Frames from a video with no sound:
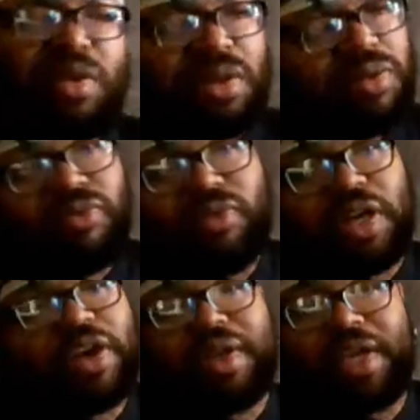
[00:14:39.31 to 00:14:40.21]
you,
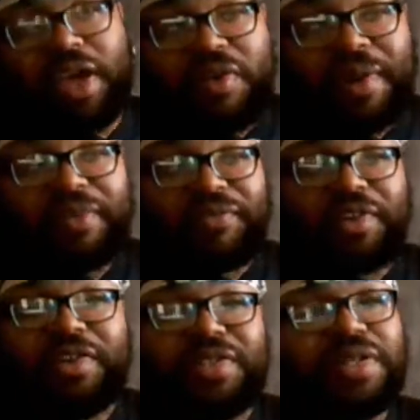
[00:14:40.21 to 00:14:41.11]
I think everybody
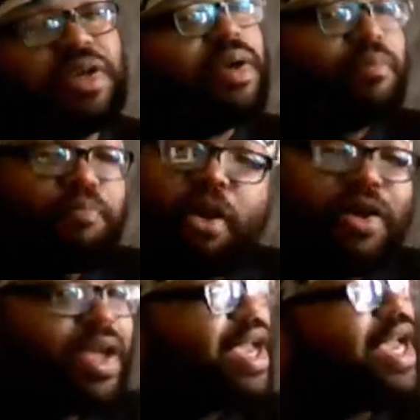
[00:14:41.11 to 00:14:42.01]
feels
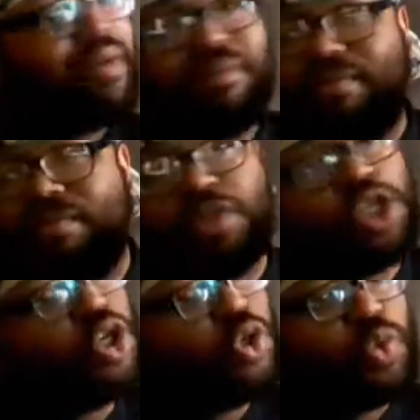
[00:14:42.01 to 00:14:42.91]
Barry had
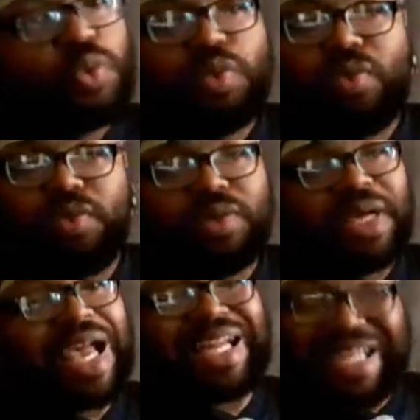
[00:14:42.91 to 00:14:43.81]
two,
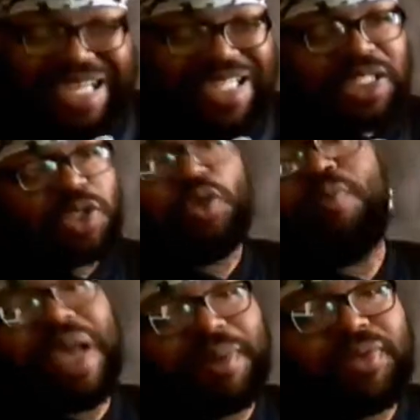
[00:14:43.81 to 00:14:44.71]
at least two,
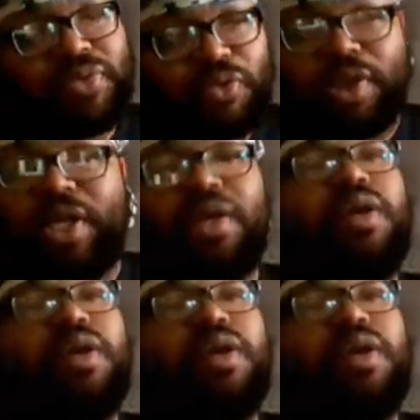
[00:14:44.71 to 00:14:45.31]
maybe three